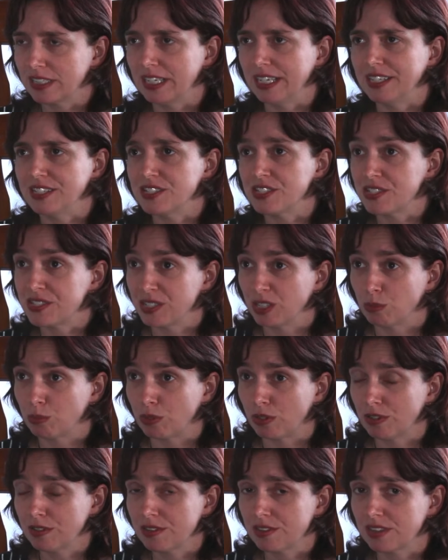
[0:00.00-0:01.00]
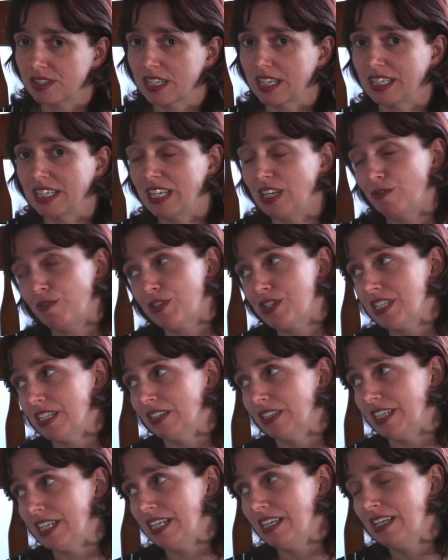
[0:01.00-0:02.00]
and stillbirth and
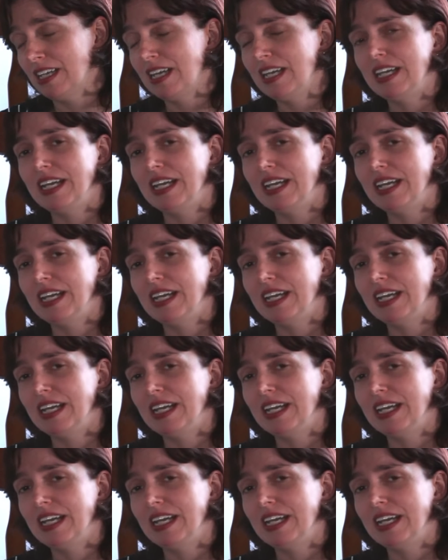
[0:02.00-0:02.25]
infertility